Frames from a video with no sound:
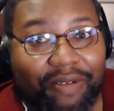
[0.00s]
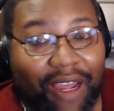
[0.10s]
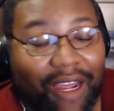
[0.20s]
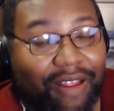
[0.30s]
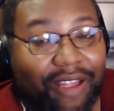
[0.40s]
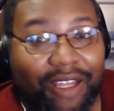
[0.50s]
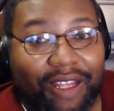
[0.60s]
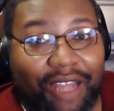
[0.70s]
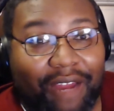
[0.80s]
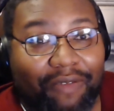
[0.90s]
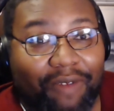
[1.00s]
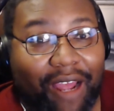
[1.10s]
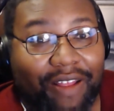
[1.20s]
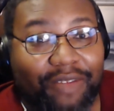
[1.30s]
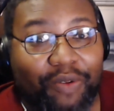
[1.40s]
I think, like,
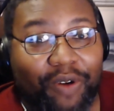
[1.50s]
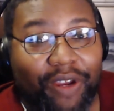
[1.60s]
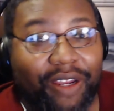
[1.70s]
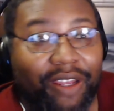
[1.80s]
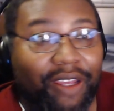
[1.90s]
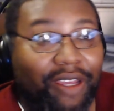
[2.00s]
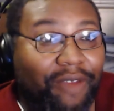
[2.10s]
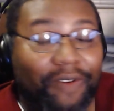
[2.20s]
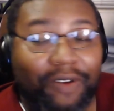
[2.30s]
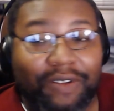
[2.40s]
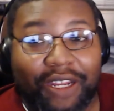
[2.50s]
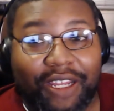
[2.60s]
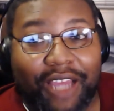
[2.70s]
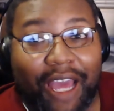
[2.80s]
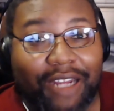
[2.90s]
at this point, he feels like
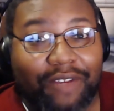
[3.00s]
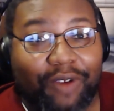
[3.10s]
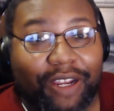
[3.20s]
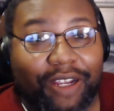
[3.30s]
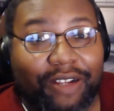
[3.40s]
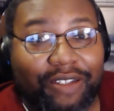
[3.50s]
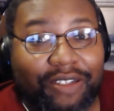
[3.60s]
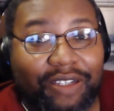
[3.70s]
he got his rings,